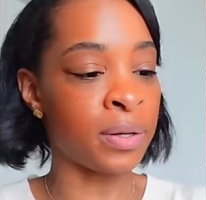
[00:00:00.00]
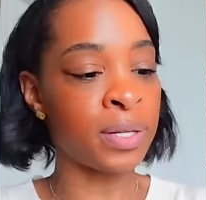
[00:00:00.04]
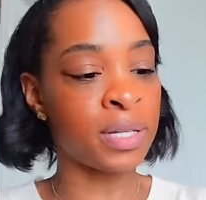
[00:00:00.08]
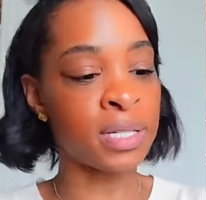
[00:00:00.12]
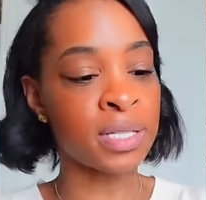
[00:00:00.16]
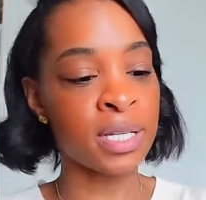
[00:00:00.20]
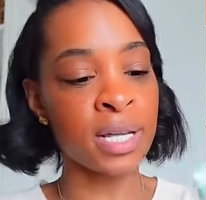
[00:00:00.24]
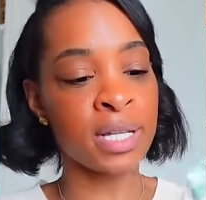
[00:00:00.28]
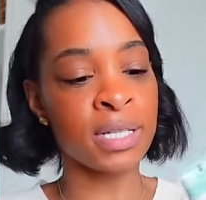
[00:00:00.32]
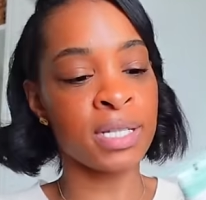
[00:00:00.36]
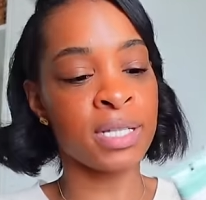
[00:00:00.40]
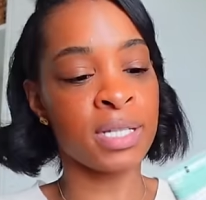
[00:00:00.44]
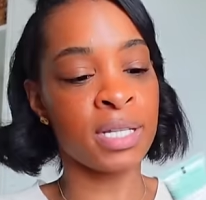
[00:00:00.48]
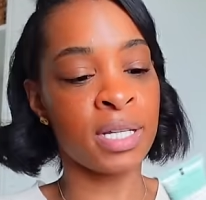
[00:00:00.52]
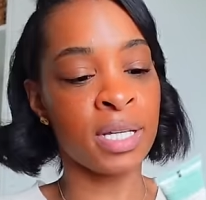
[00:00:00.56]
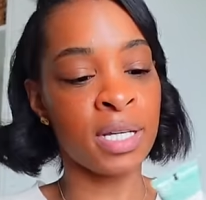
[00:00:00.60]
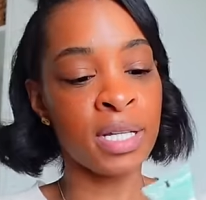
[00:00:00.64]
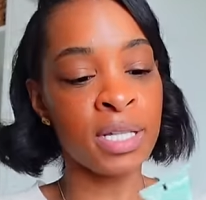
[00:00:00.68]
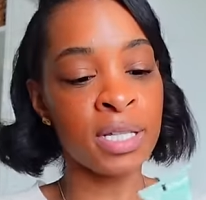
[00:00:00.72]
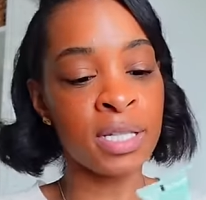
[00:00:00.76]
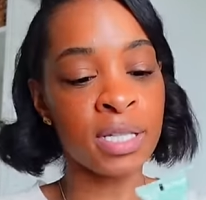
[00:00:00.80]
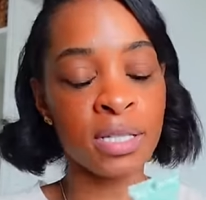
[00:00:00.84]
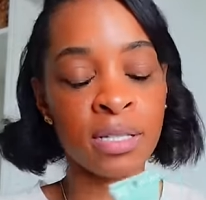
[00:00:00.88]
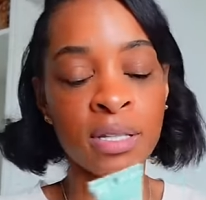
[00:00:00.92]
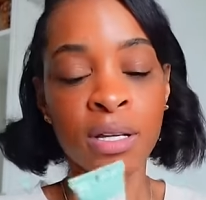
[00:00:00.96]
This has
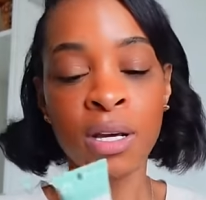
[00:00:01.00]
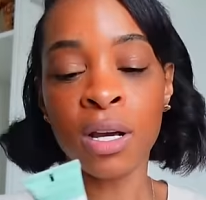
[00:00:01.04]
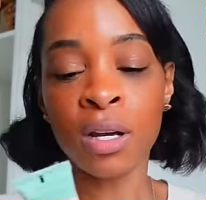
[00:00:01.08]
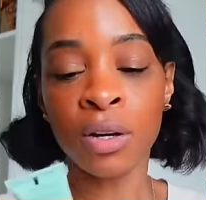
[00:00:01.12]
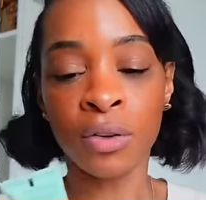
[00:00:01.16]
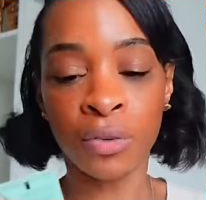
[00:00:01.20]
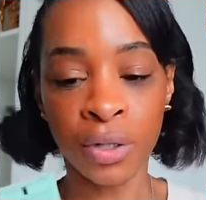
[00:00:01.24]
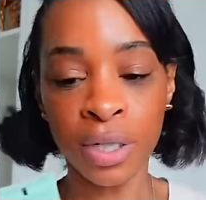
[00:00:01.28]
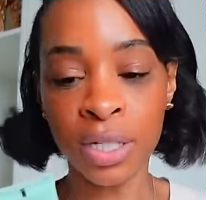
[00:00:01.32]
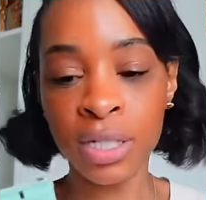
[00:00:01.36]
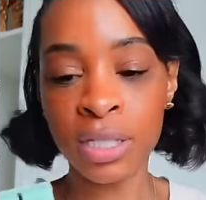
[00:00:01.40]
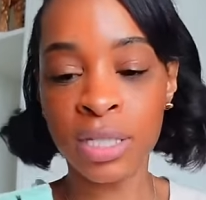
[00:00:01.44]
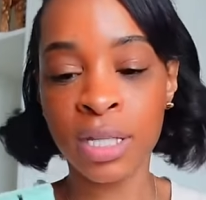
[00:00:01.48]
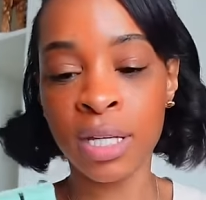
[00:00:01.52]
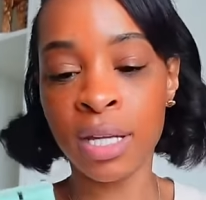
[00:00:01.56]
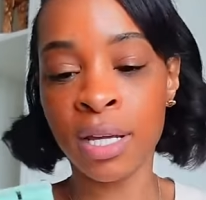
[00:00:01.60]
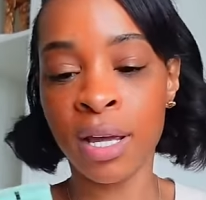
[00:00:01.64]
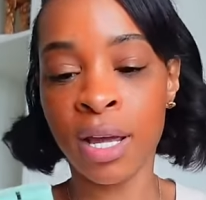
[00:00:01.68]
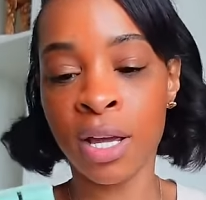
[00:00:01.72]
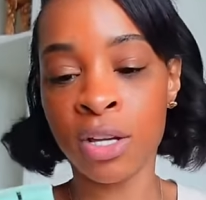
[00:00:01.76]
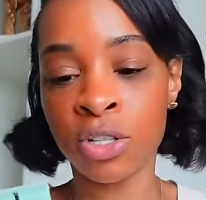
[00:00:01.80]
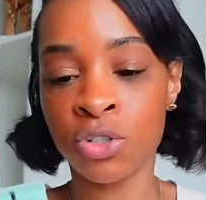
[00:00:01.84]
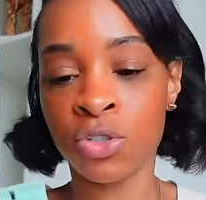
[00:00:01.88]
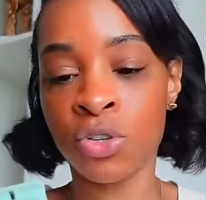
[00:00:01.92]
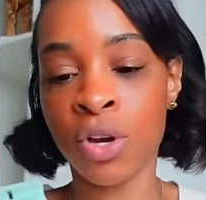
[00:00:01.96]
tea, green tea
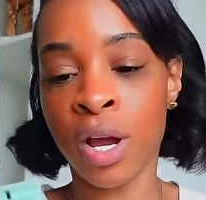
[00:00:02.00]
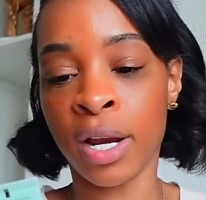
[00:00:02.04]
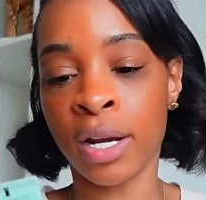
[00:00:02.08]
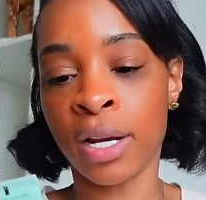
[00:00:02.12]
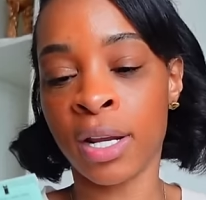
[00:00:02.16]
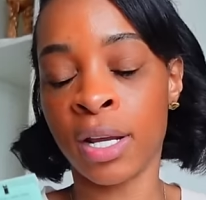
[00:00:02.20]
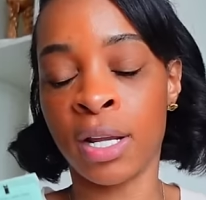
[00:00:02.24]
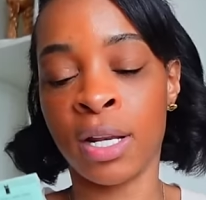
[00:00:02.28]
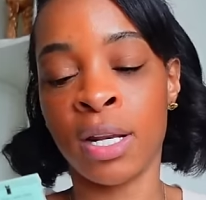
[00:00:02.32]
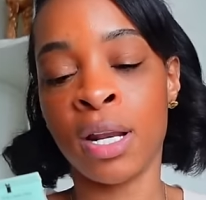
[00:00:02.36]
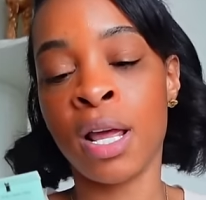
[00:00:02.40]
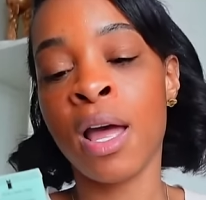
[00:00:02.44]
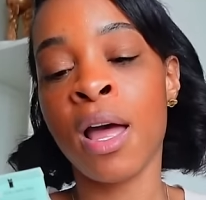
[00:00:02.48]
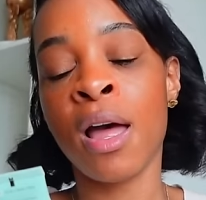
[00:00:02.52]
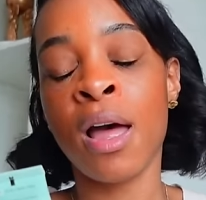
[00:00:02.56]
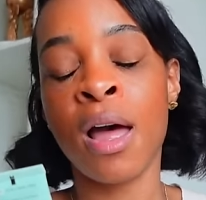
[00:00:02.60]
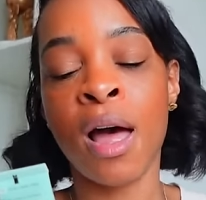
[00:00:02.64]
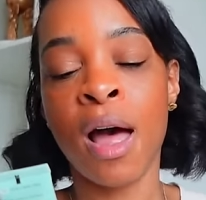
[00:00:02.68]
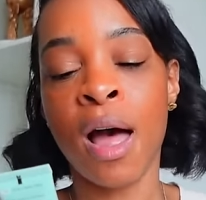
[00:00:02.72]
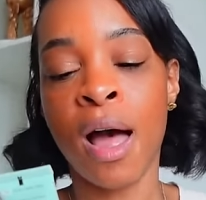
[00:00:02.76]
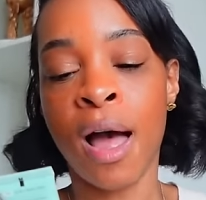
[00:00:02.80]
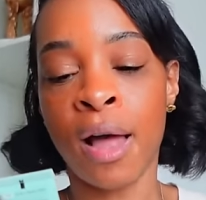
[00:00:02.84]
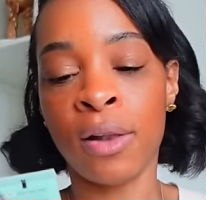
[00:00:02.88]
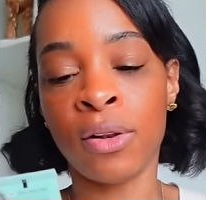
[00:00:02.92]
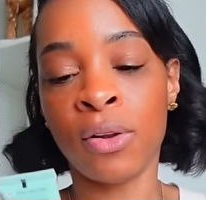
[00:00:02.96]
extract, and
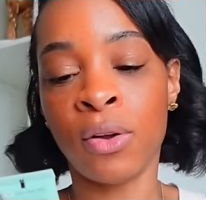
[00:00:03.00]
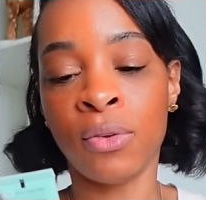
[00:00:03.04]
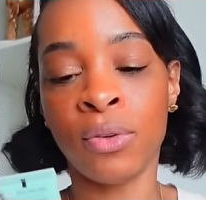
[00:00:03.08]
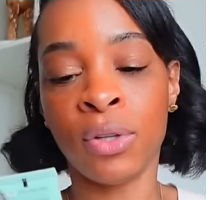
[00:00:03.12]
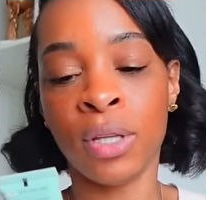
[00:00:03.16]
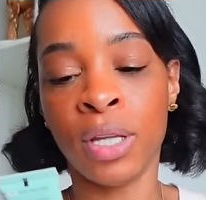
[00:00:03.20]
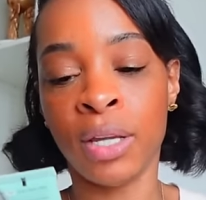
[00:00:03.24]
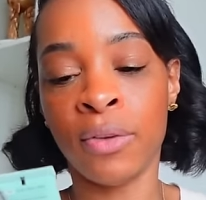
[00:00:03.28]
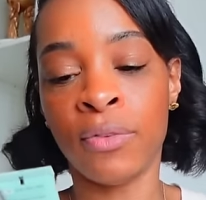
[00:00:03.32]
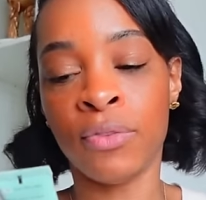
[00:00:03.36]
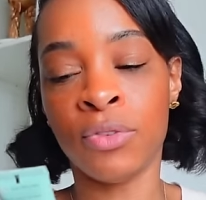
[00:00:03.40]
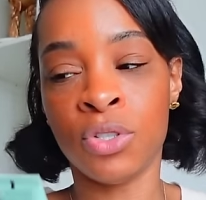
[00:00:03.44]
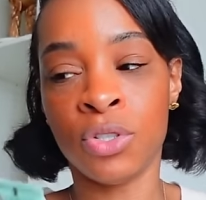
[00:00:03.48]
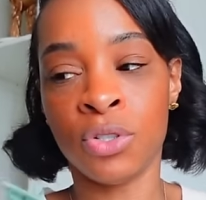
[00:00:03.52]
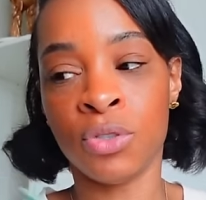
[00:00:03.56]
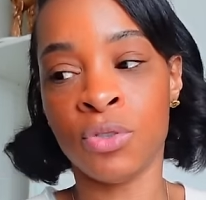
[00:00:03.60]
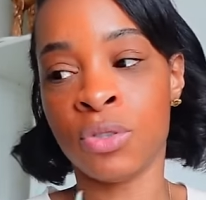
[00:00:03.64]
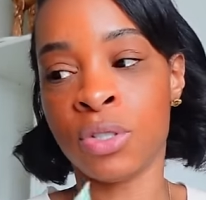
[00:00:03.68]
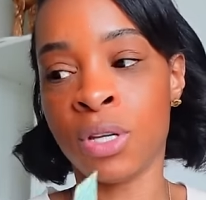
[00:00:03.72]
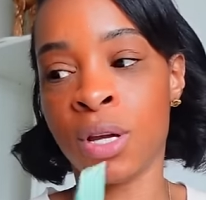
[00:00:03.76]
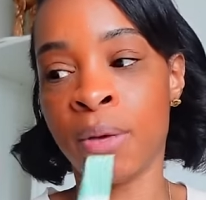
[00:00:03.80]
aloe leaf juice.